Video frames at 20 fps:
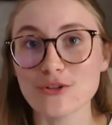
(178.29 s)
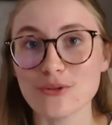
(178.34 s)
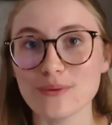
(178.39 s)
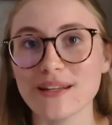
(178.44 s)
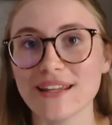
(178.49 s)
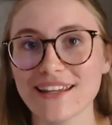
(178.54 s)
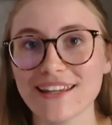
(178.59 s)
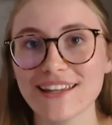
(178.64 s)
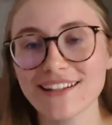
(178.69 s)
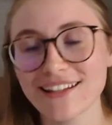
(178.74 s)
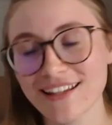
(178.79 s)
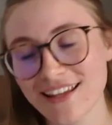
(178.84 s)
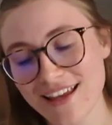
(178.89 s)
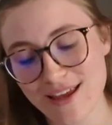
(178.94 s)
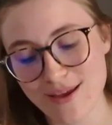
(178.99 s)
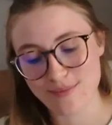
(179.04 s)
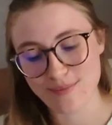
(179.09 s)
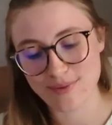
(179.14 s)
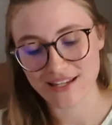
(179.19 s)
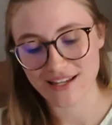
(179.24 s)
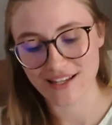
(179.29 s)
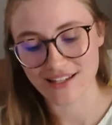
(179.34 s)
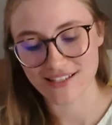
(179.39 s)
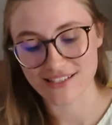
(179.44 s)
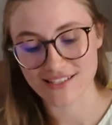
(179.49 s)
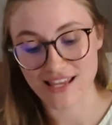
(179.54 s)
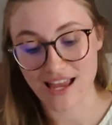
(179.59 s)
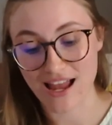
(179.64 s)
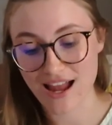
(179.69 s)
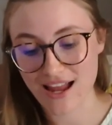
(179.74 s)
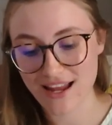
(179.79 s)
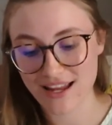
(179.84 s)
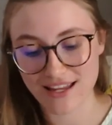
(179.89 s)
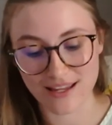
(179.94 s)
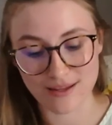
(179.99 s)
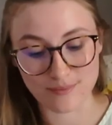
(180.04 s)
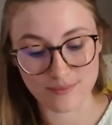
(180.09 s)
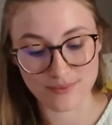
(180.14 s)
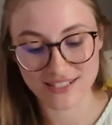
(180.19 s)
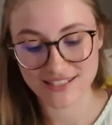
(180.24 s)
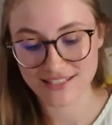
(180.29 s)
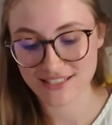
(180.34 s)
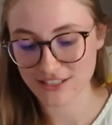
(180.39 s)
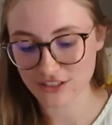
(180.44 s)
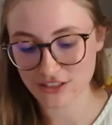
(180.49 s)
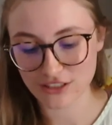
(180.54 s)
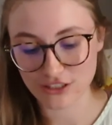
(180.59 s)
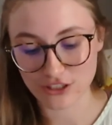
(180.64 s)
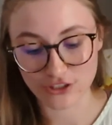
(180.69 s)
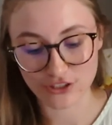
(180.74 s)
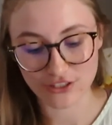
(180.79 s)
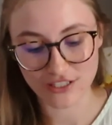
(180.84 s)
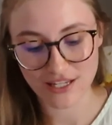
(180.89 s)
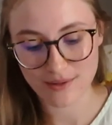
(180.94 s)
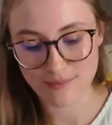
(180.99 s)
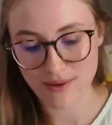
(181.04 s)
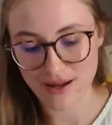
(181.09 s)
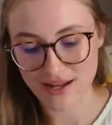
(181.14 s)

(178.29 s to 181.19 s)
to knit because I am still learning